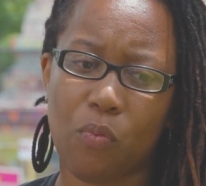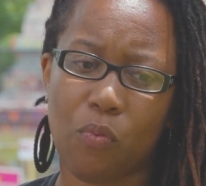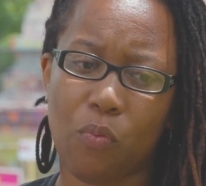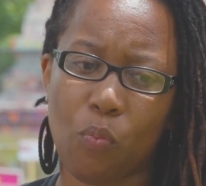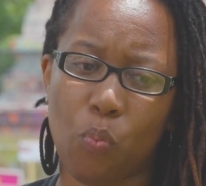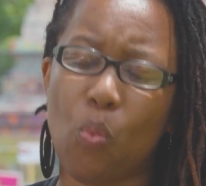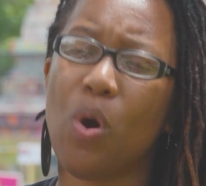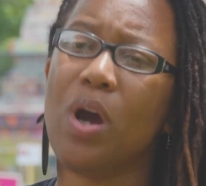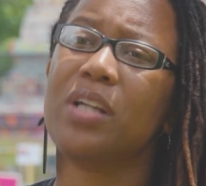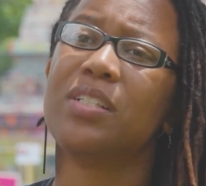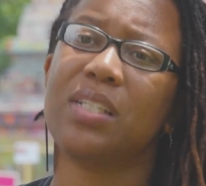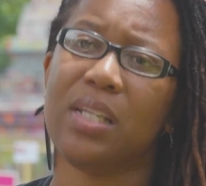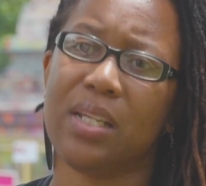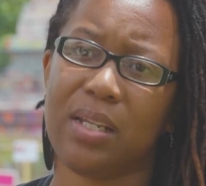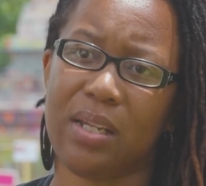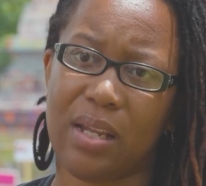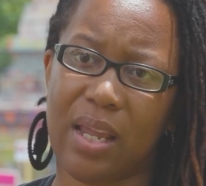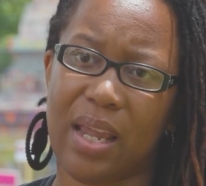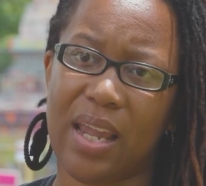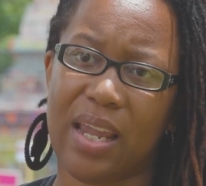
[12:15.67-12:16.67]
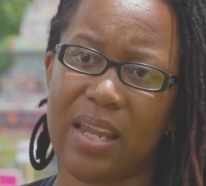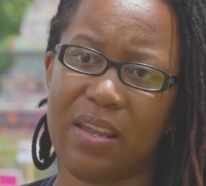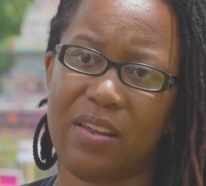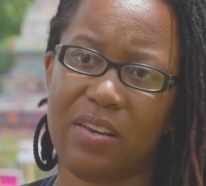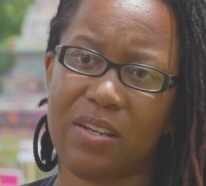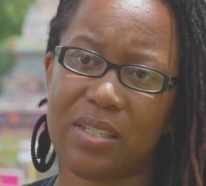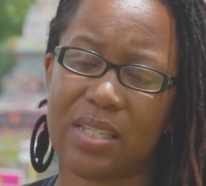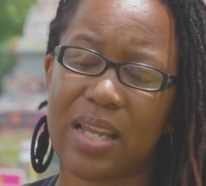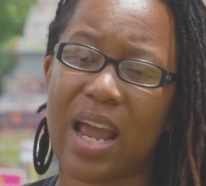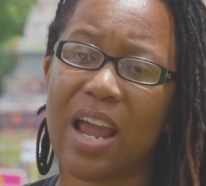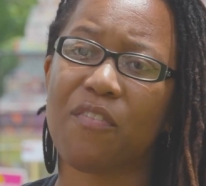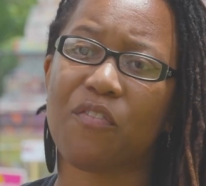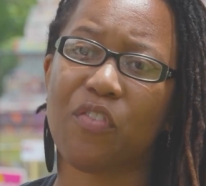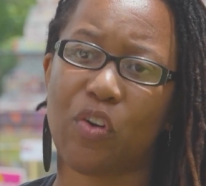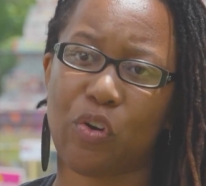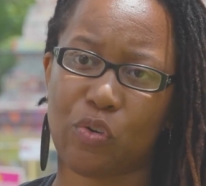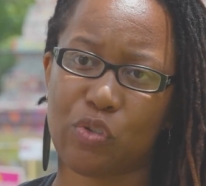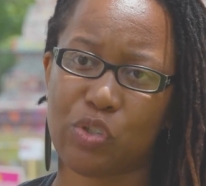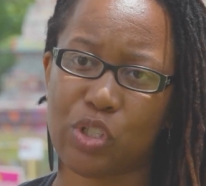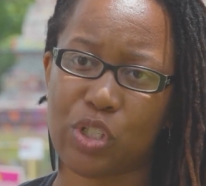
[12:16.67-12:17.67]
wanting a
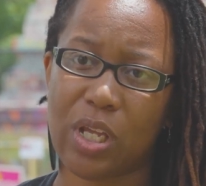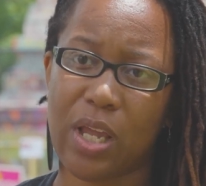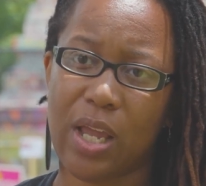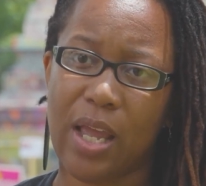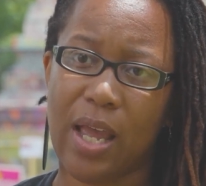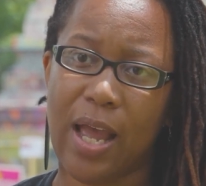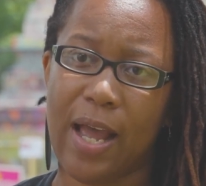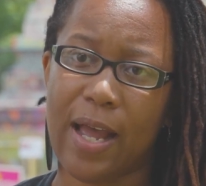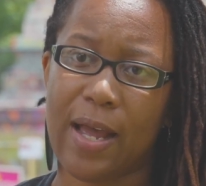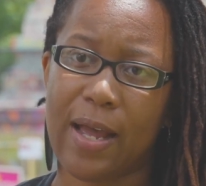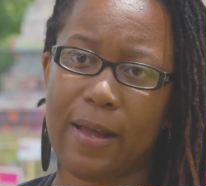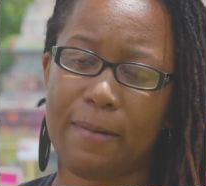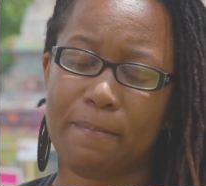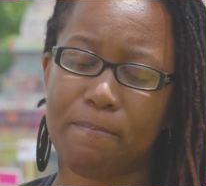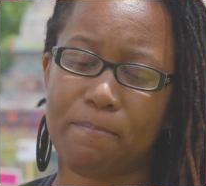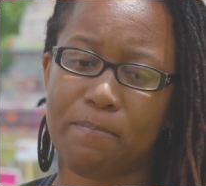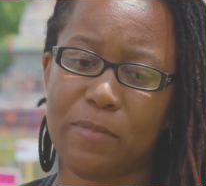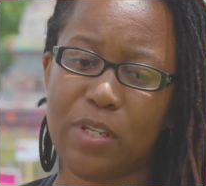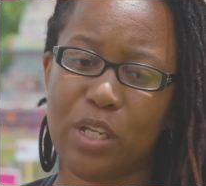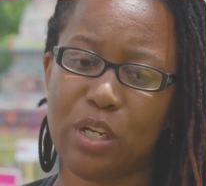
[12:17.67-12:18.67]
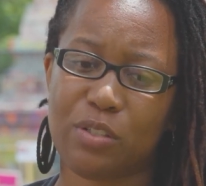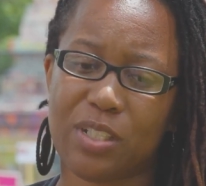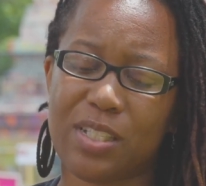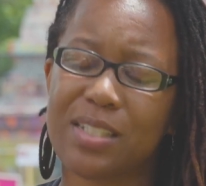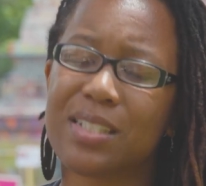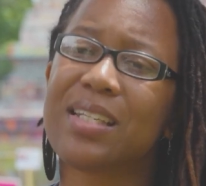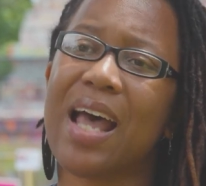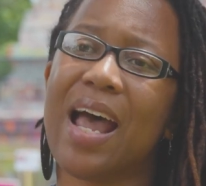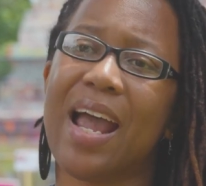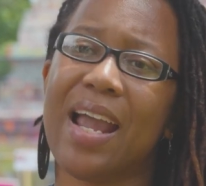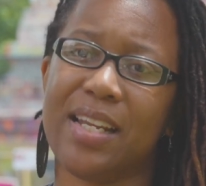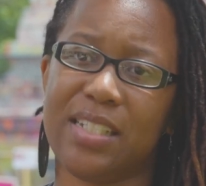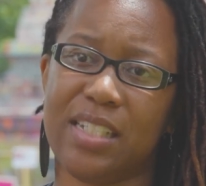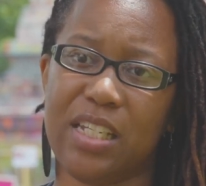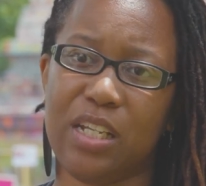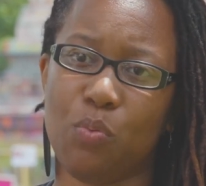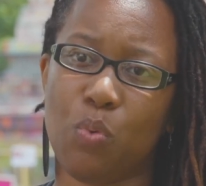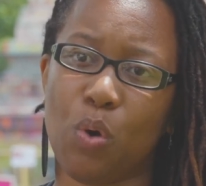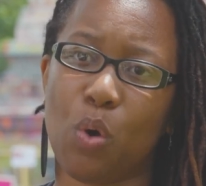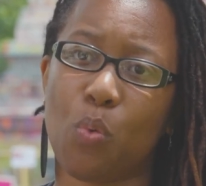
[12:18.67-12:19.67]
diverse, uh, you know,
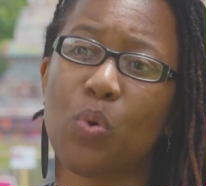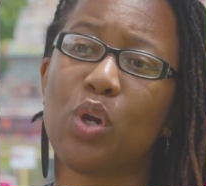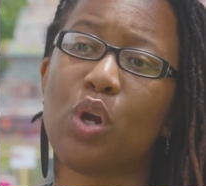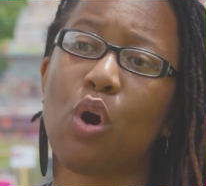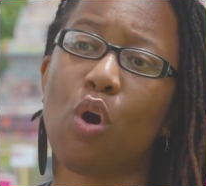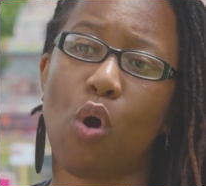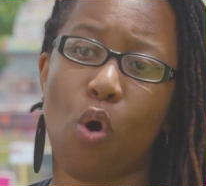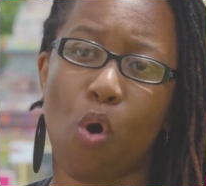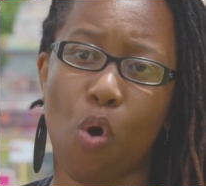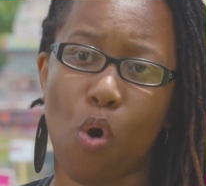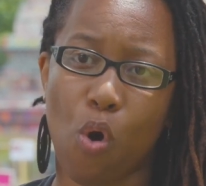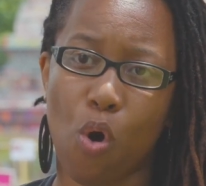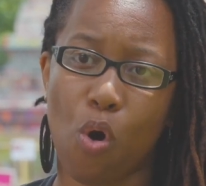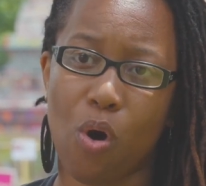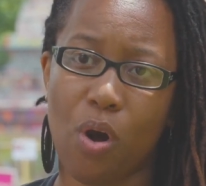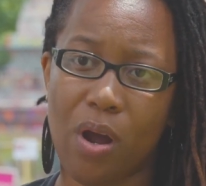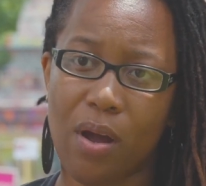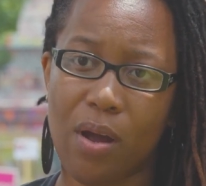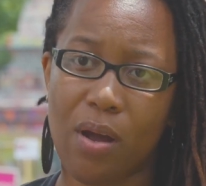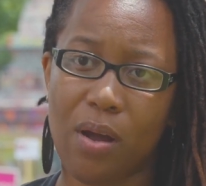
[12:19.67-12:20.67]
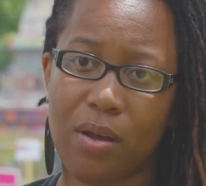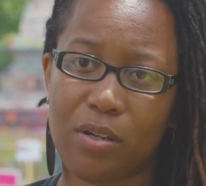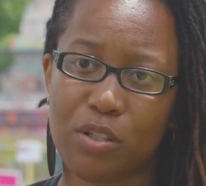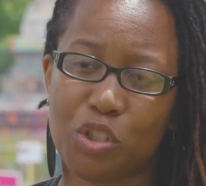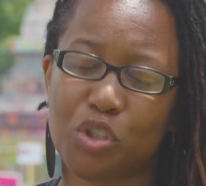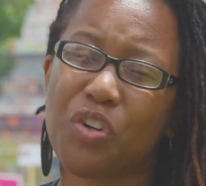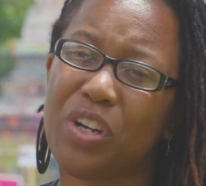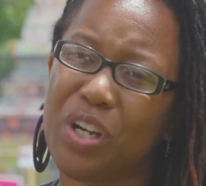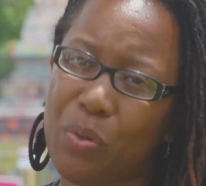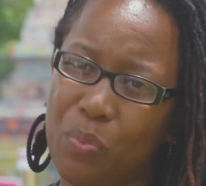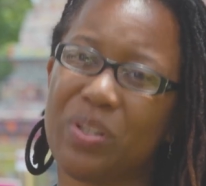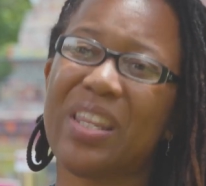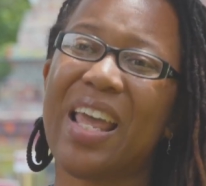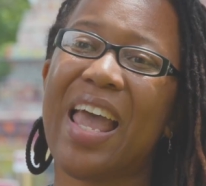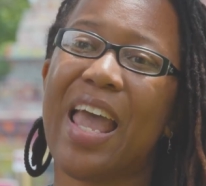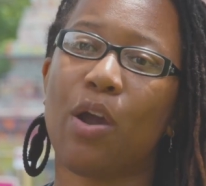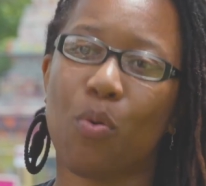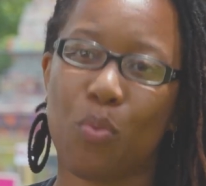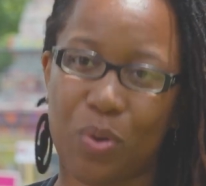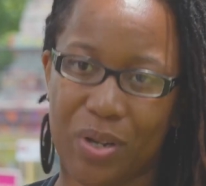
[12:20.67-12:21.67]
society where we are all treated with
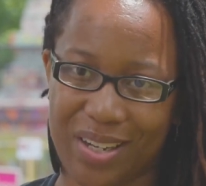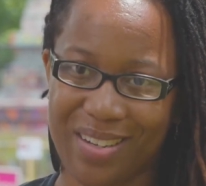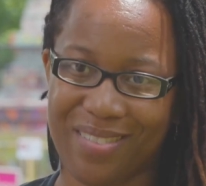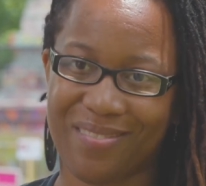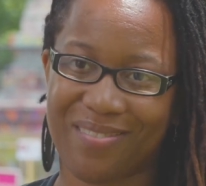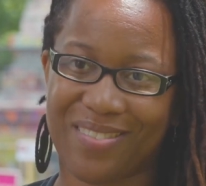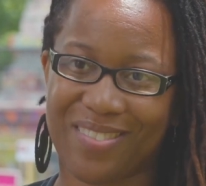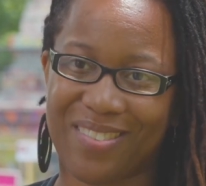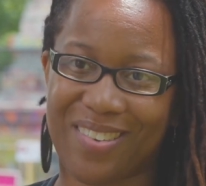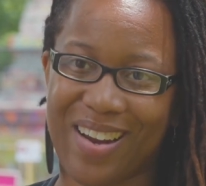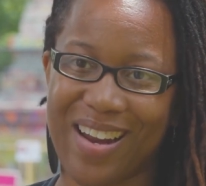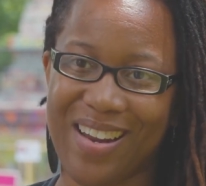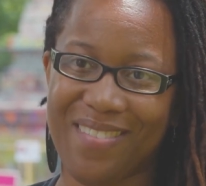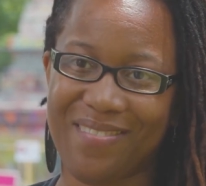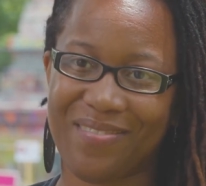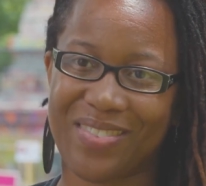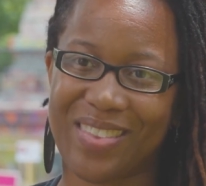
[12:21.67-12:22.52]
equity, right?